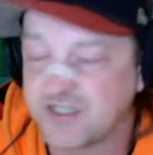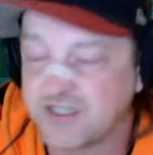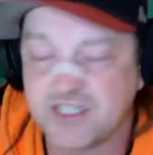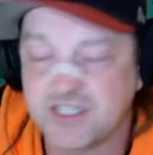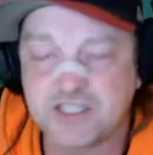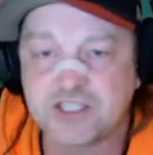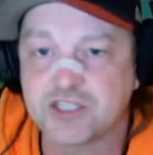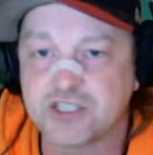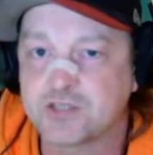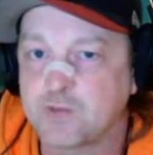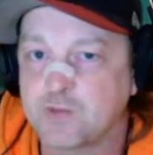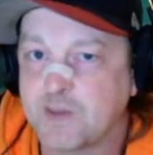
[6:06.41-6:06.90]
It's
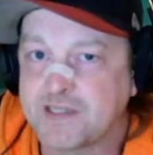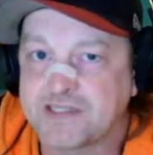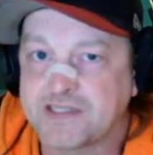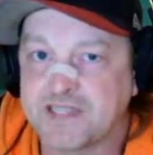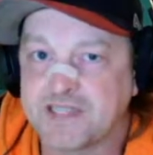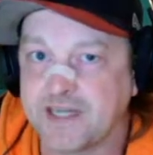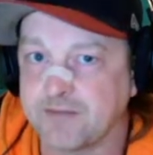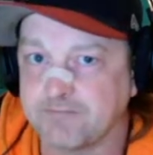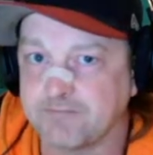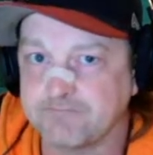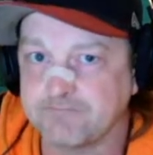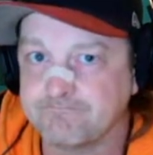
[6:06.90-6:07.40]
just waste
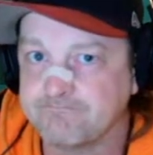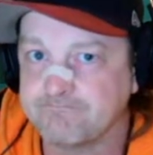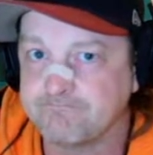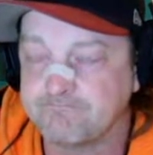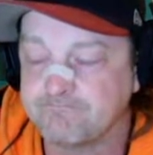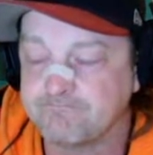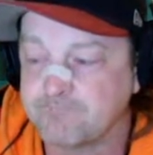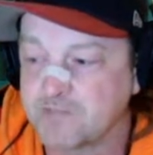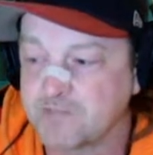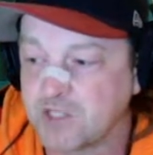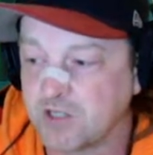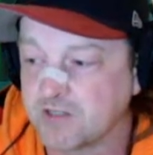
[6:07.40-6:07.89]
time.
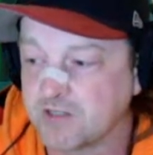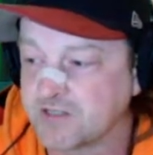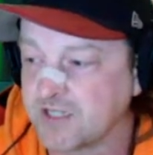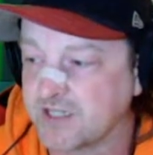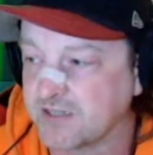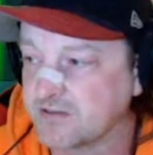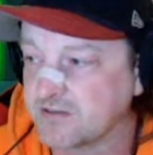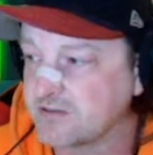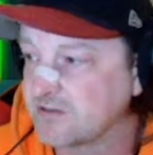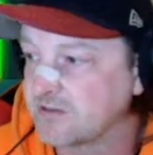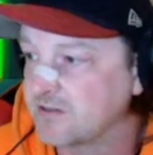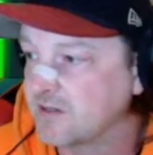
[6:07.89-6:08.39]
That's all it
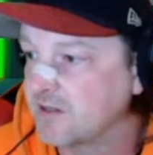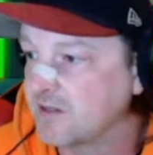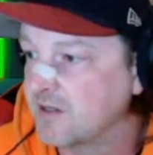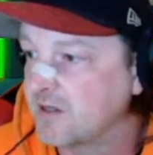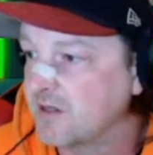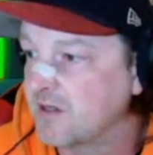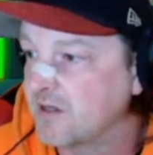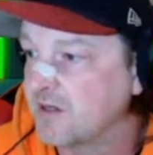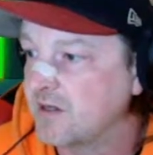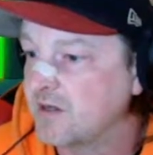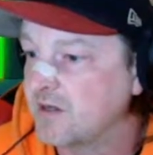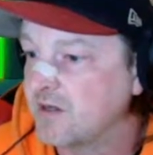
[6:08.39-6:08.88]
does.
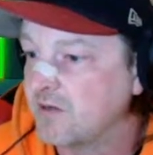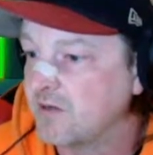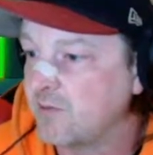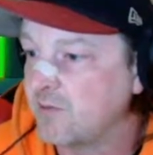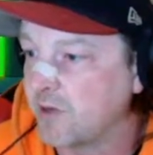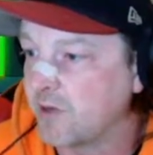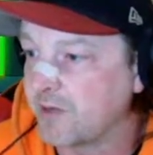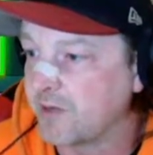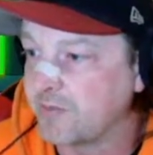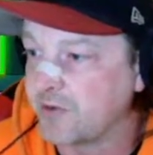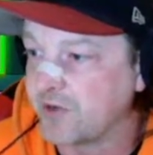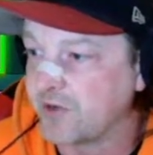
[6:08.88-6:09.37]
We
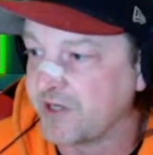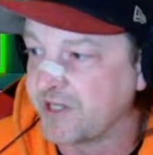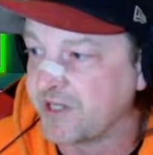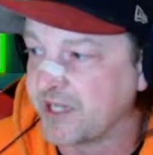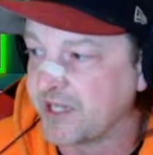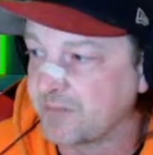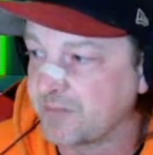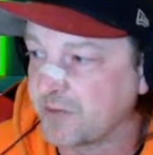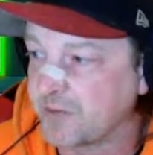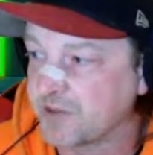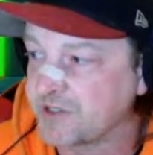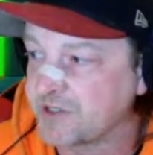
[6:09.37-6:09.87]
want him doing
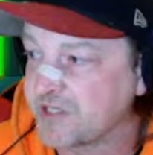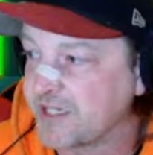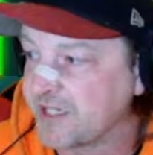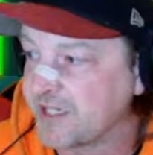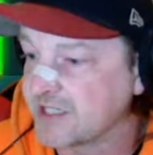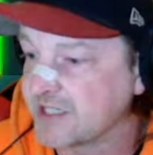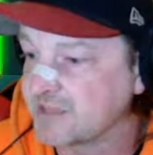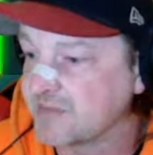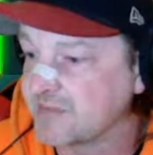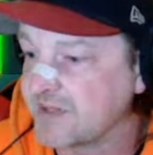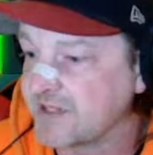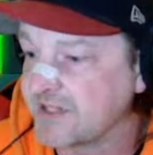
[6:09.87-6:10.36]
Death Burst, getting
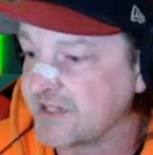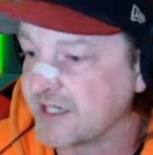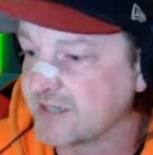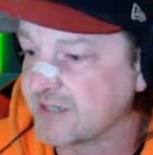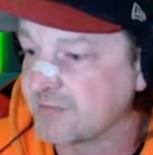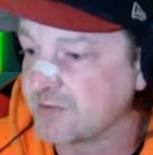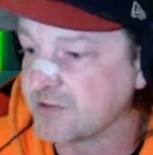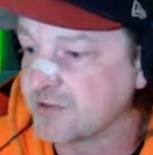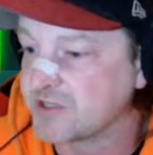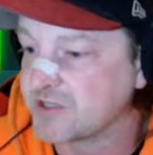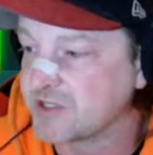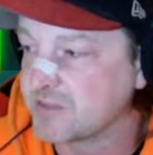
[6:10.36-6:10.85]
as many Death
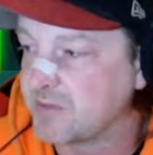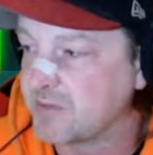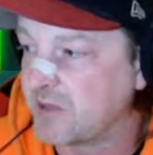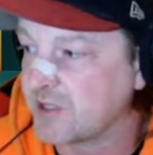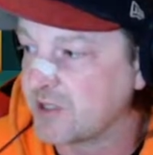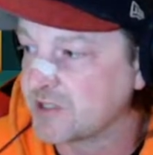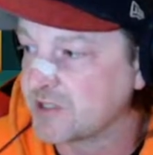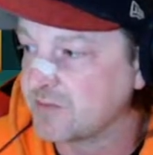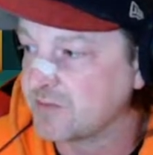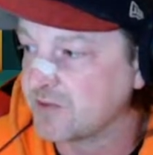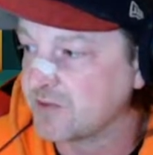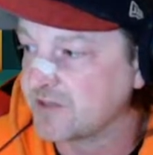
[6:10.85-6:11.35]
Bursts as
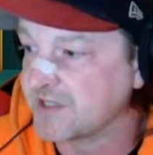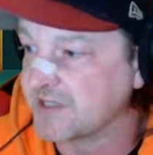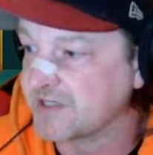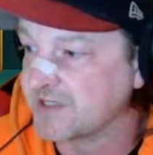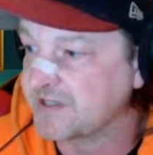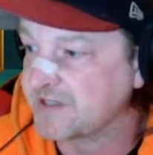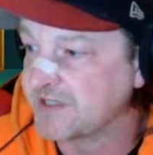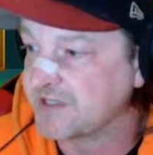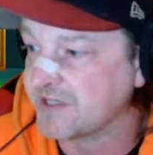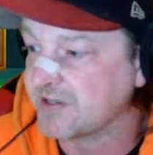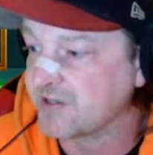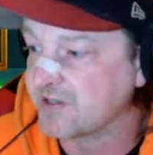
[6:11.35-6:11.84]
possible, and then
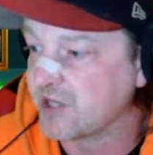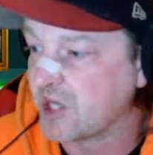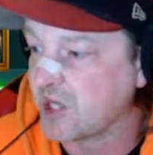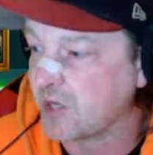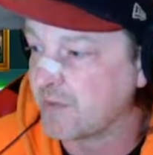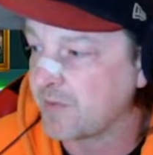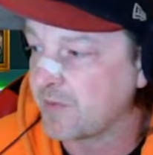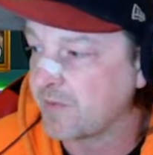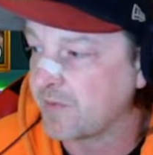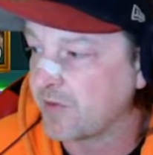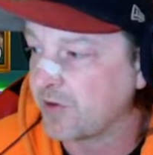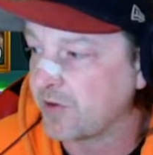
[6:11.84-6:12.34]
Seer,
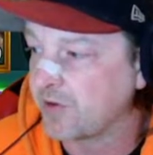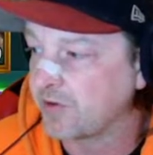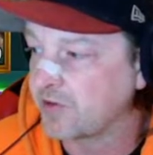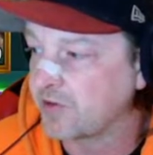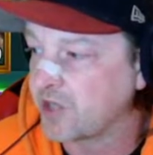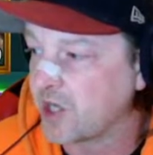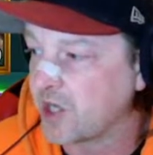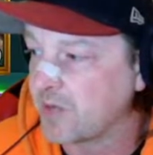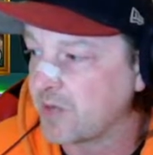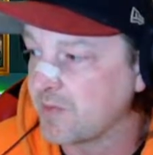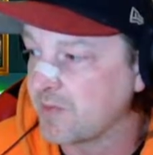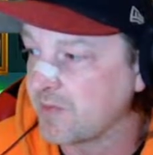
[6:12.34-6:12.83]
Karma Burn,
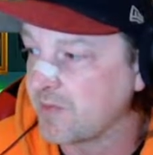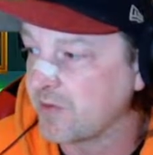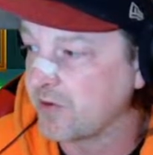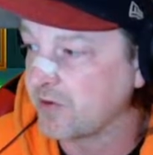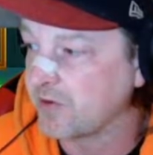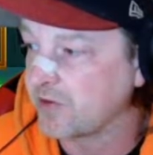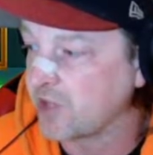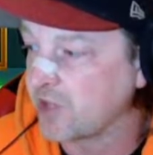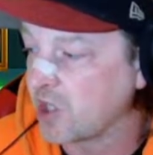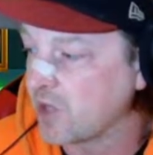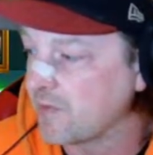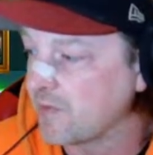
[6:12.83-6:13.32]
Karma Burn,
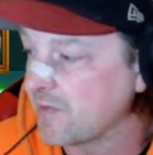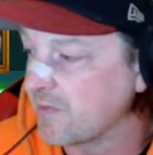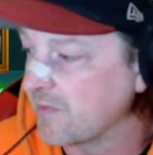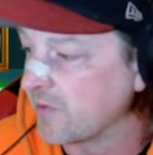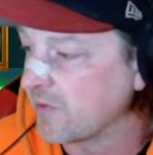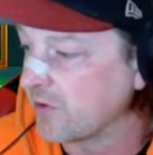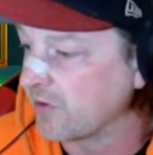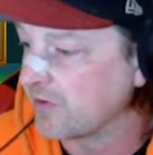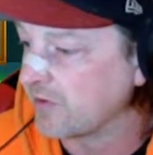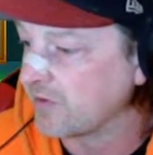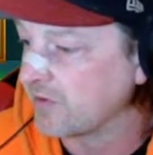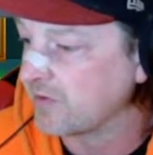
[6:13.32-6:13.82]
Karma
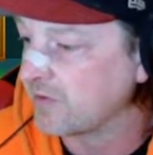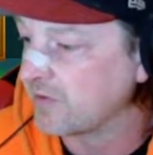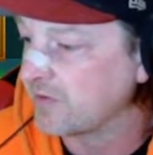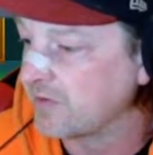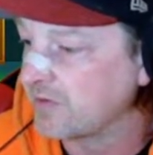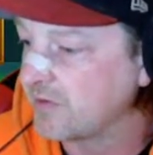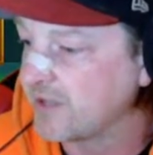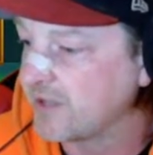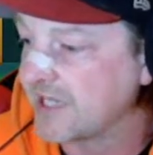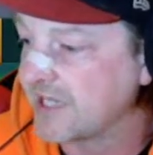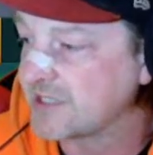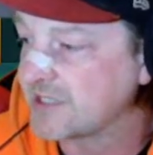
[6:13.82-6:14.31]
Burn.
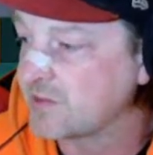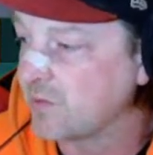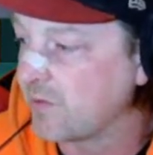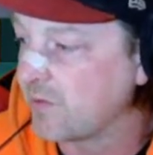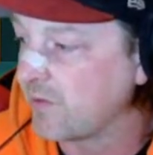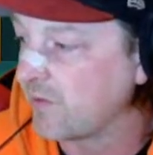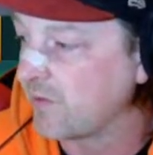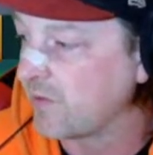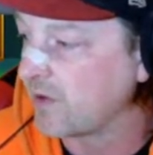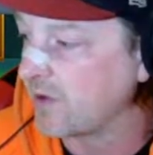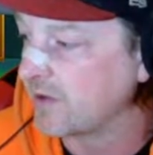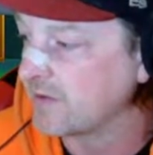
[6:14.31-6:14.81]
That's what we
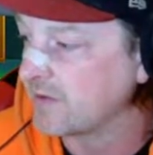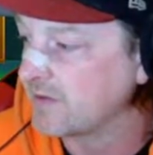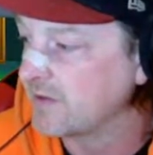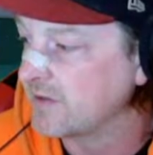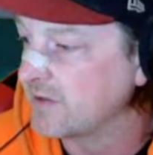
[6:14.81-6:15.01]
want.